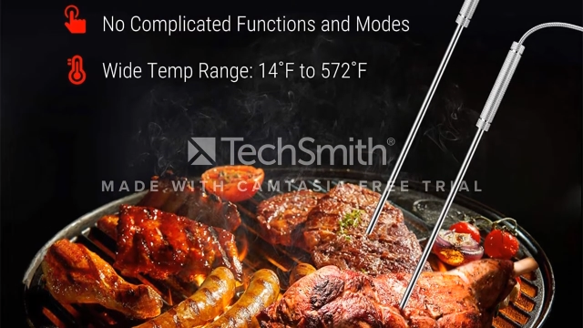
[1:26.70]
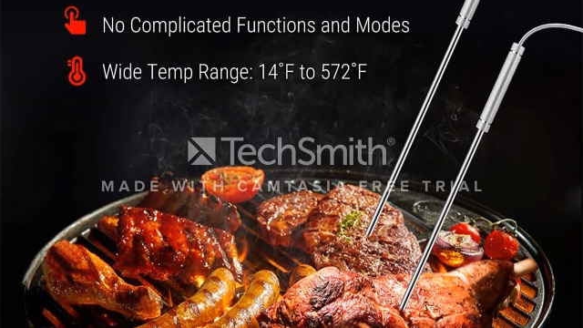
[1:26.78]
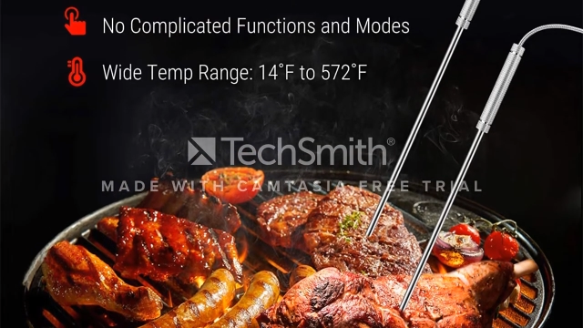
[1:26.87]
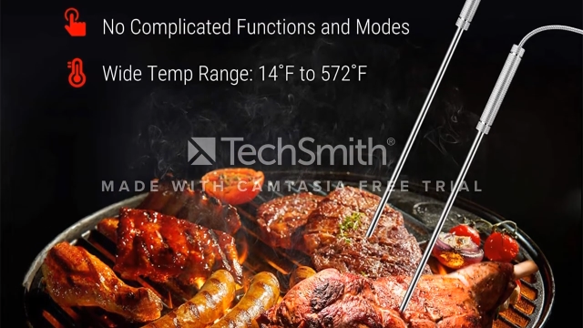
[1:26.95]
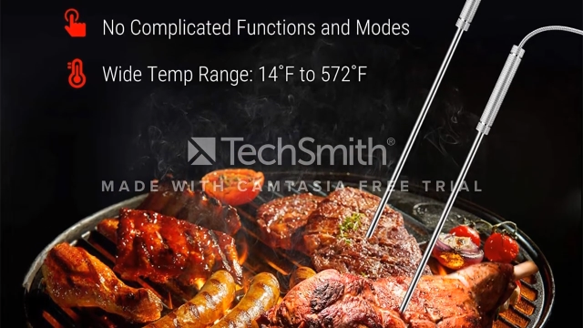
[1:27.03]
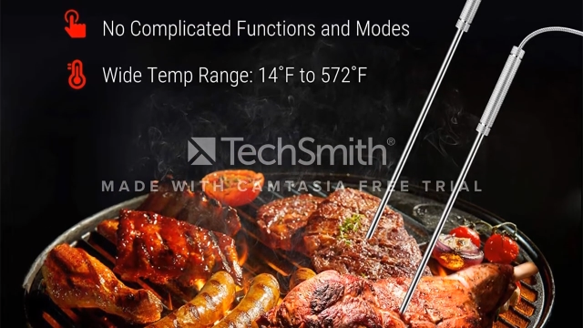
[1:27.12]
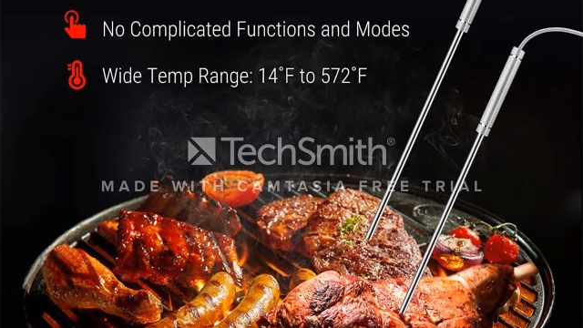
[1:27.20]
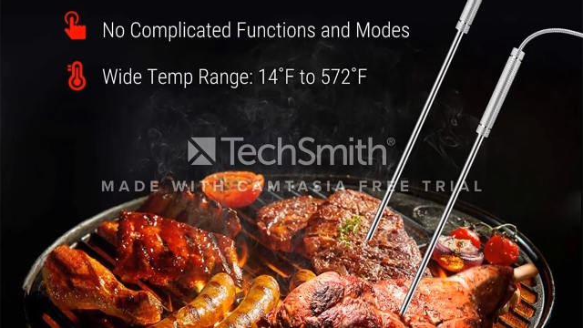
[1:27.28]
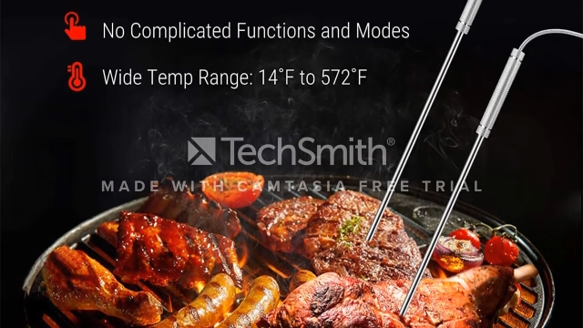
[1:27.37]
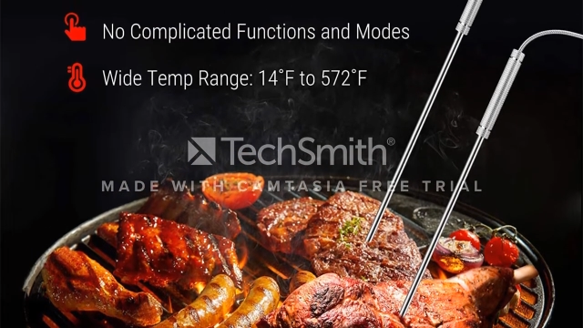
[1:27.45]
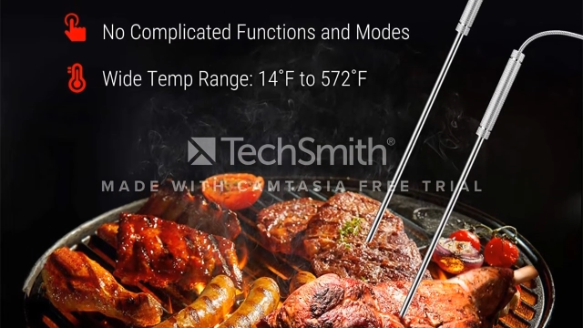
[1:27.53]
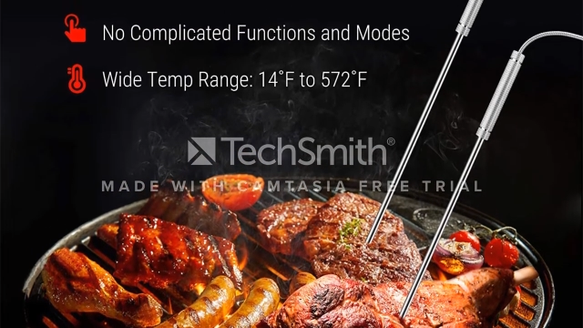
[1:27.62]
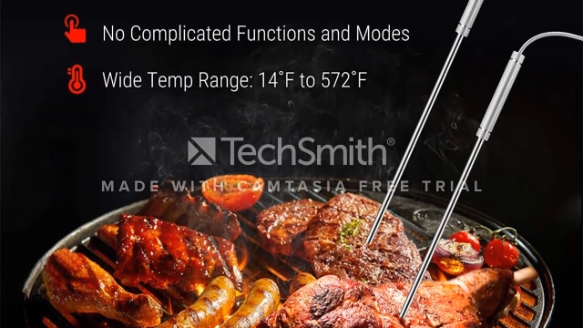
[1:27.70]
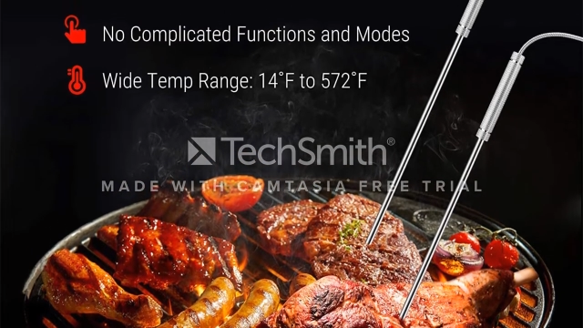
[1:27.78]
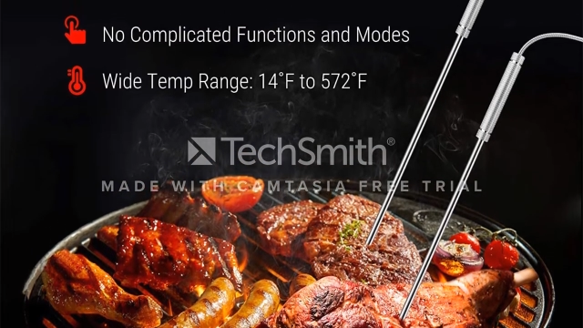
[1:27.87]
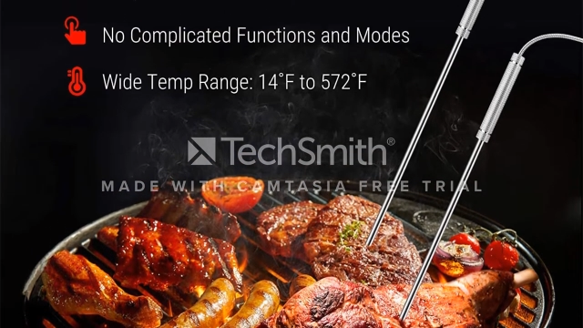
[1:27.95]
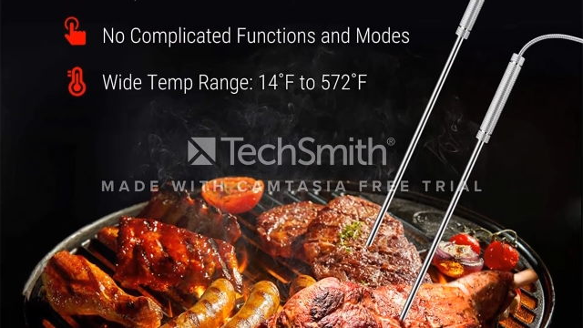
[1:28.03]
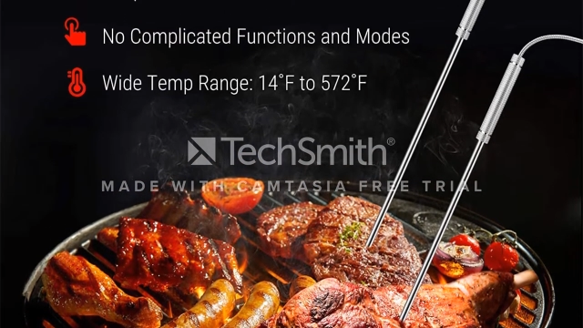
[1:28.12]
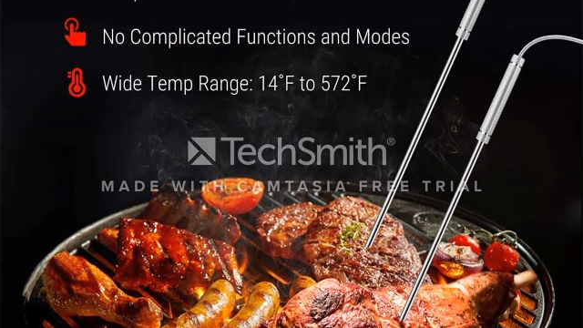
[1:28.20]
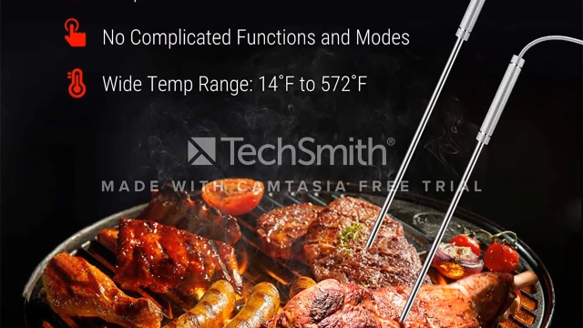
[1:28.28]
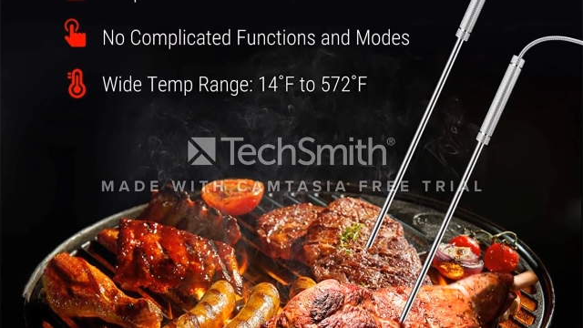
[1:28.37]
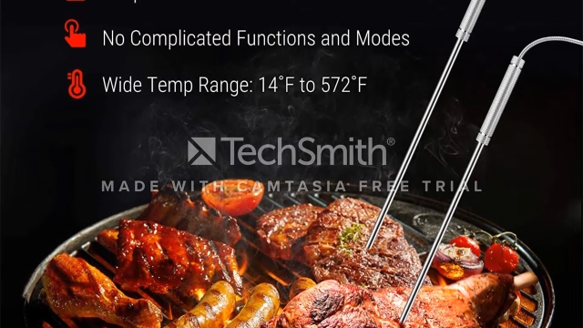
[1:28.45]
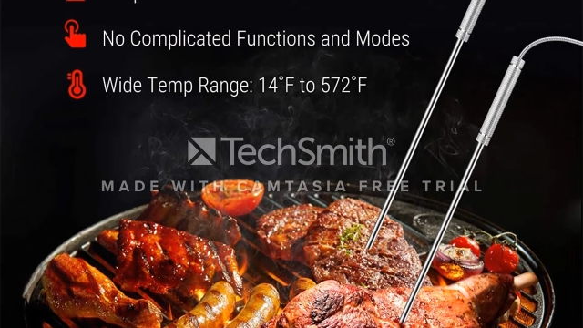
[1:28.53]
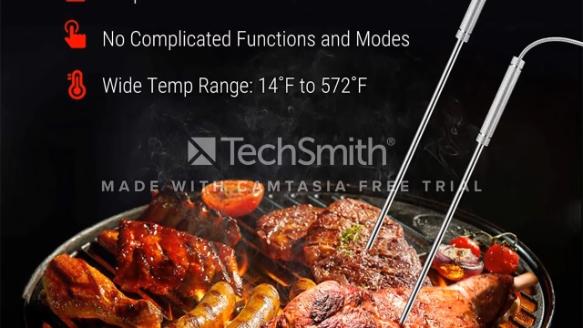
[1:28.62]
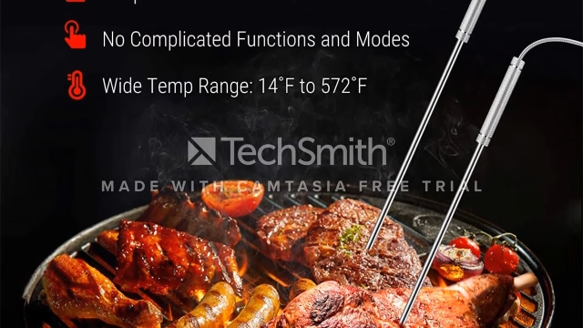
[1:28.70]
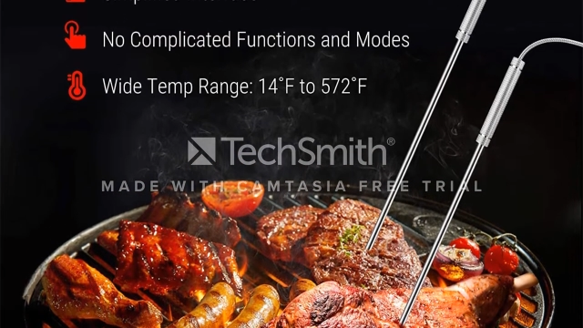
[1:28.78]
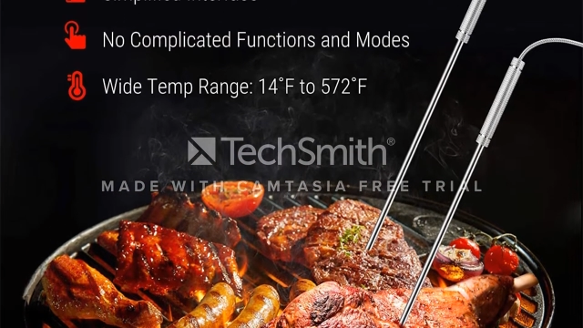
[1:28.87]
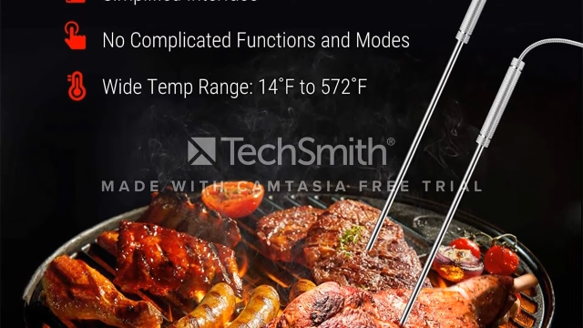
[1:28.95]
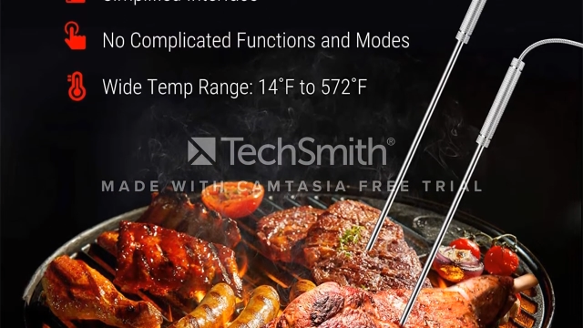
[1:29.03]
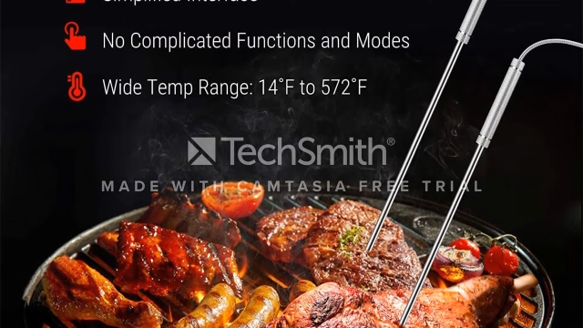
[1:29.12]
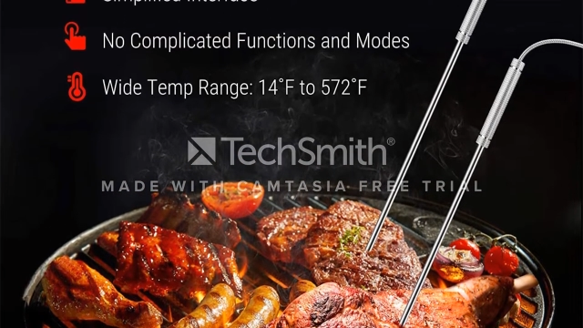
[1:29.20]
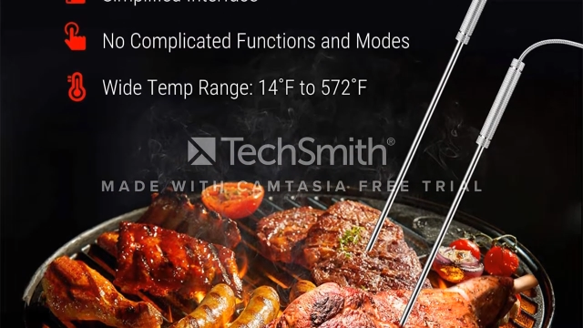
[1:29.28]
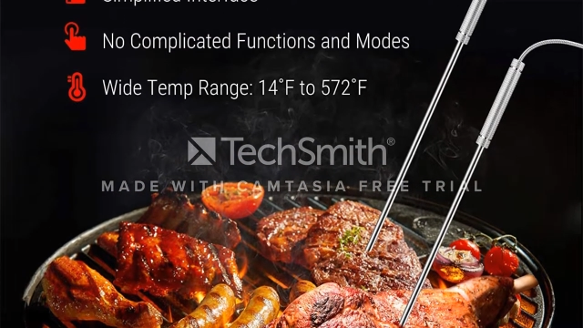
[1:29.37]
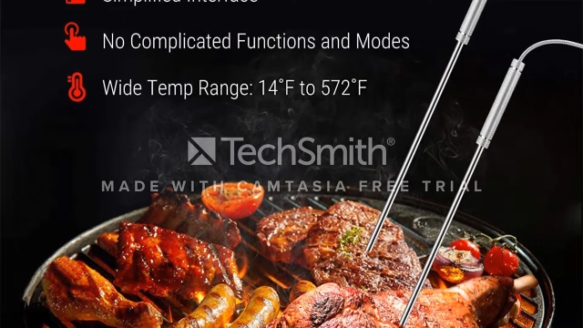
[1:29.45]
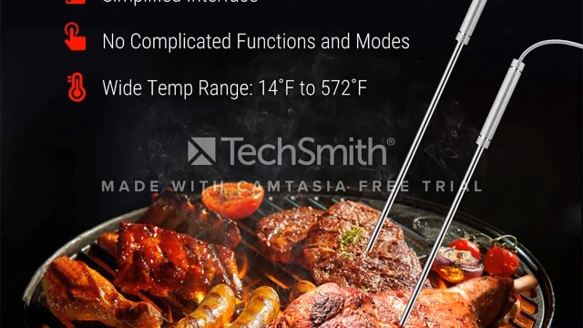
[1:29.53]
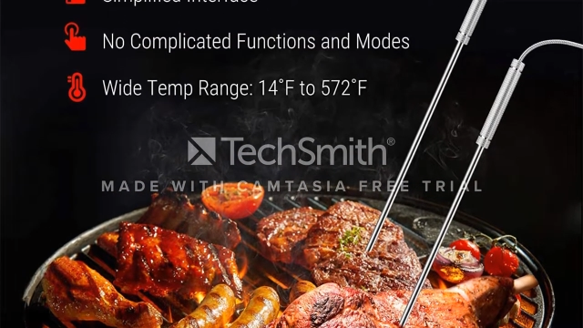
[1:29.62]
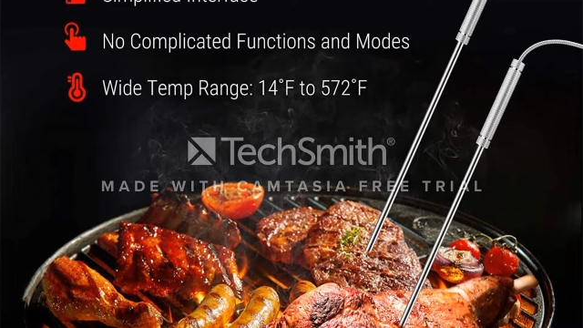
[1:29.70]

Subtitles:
[unreadable: no face in view]